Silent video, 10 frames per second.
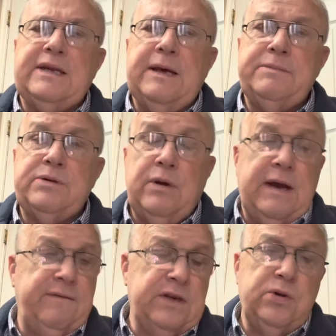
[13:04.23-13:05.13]
times. So
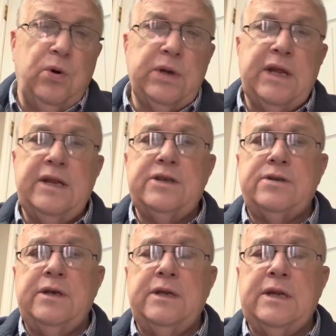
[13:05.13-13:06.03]
I've enjoyed getting this
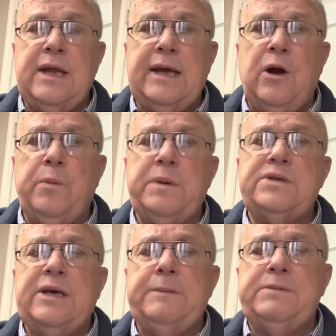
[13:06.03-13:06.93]
to you today. I hope
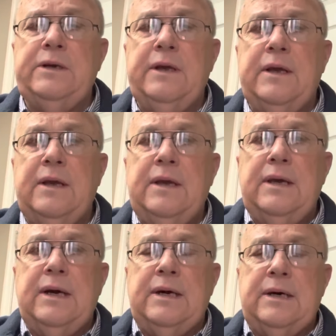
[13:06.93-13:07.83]
it's helped you.
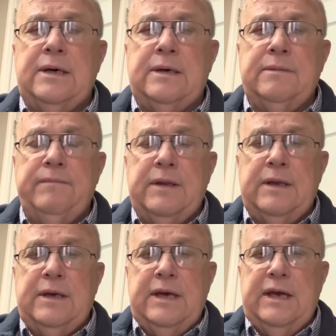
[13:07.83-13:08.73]

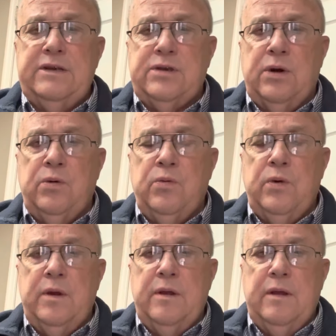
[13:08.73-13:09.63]

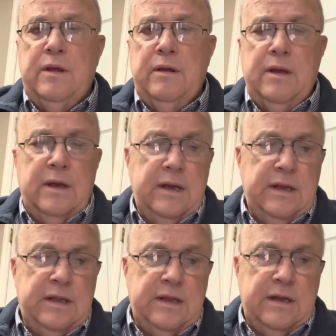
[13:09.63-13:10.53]

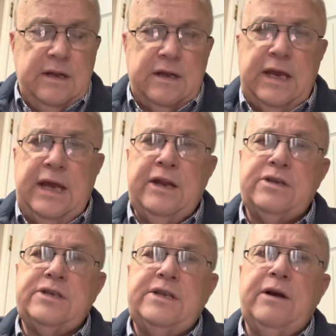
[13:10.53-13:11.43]
Again,
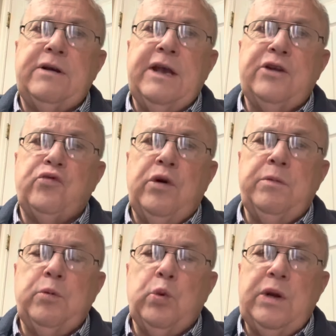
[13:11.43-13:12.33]
this is Dale Cantrell
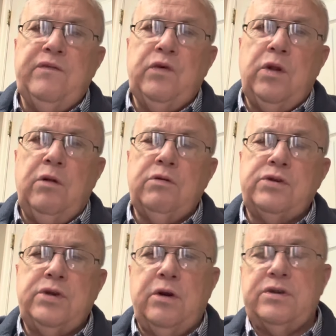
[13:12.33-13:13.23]
from Renewable
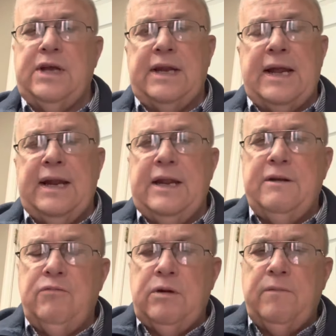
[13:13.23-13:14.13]
Holiness Church saying, I
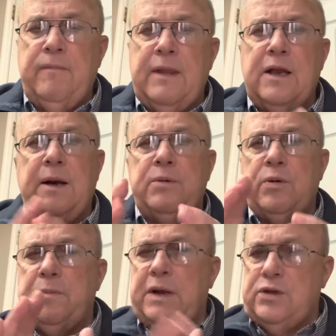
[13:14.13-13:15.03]
didn't come to
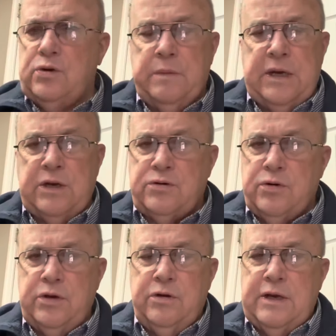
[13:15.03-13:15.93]
replace your
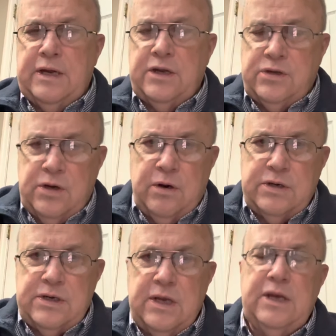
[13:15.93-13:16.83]
minister, you get in the
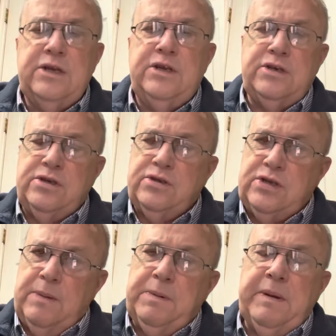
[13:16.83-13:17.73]
church, just to
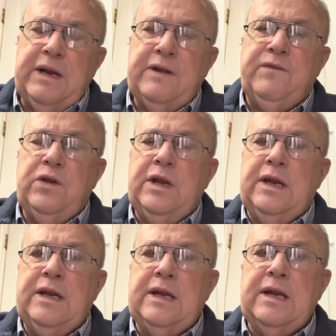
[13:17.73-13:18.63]
supplement if you
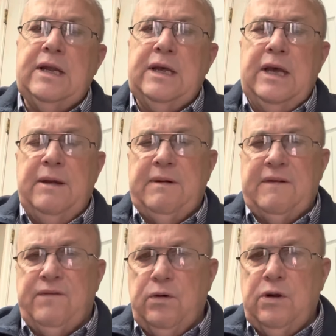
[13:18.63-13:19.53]
needed it. And
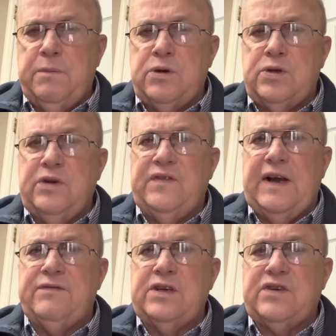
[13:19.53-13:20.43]
my phone number is
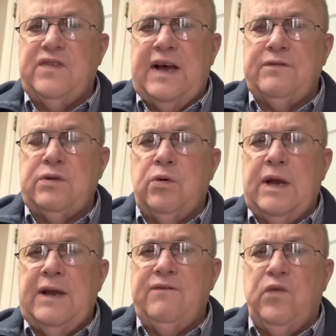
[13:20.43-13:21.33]

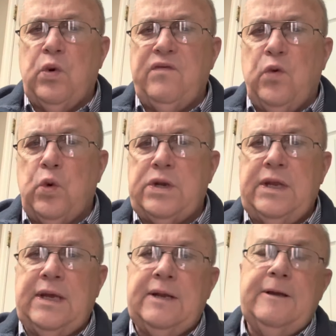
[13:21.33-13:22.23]

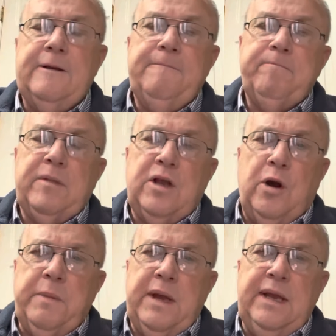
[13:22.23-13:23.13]
256-508-4410.
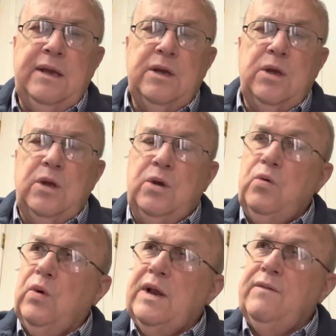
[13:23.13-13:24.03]
Call me
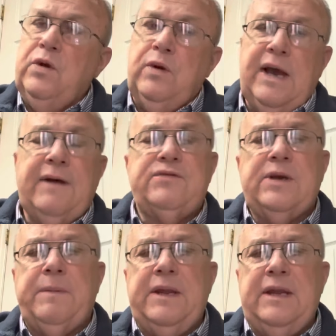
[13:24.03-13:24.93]
whenever you have
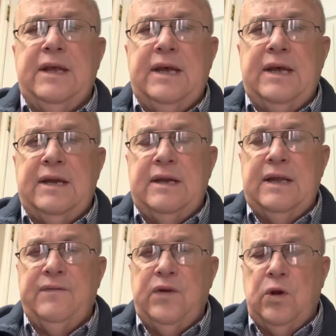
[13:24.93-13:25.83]
something, and
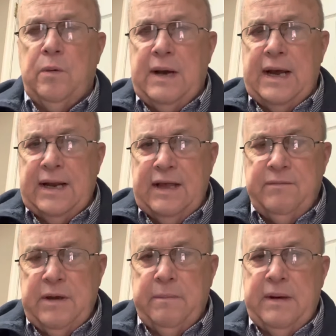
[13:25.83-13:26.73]
if you don't mind,
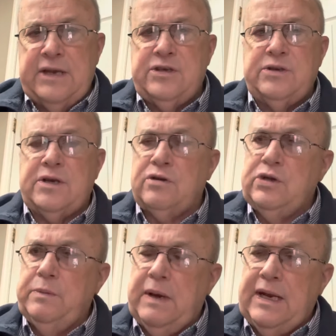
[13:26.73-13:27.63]
leave me a message,
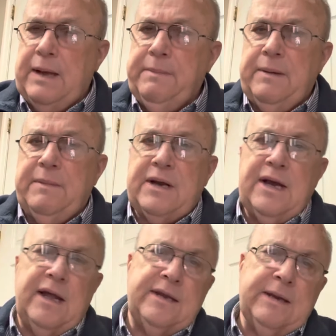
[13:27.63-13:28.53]
because you may not be in my
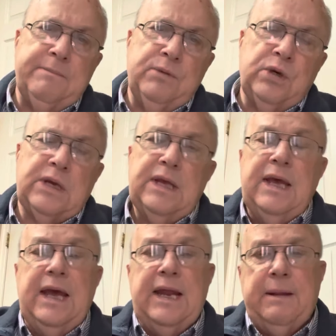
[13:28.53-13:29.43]
contact book,
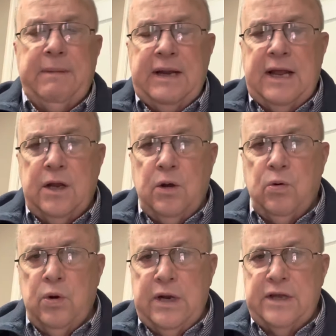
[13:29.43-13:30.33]
and I may not know
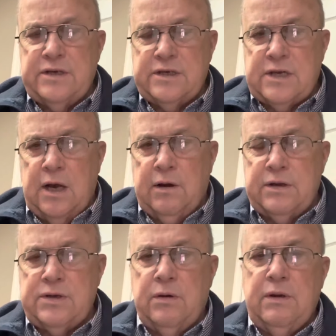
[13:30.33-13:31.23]
who it is that's
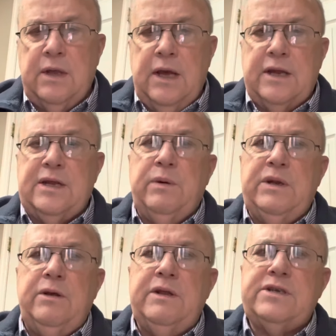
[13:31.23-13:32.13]
calling. So until
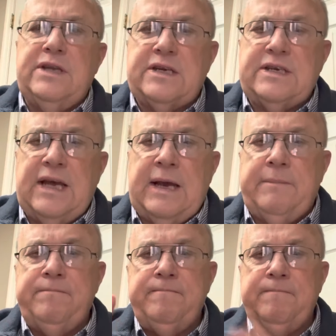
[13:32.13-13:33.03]
we do this next
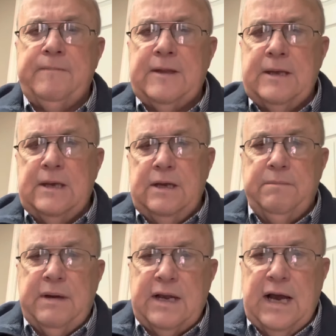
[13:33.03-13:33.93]
time,
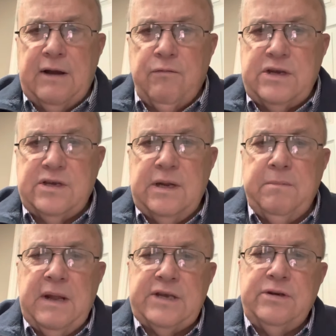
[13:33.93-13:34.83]
may God richly
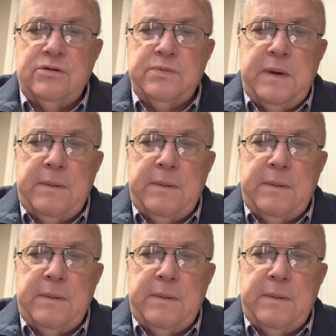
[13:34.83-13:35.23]
bless you is my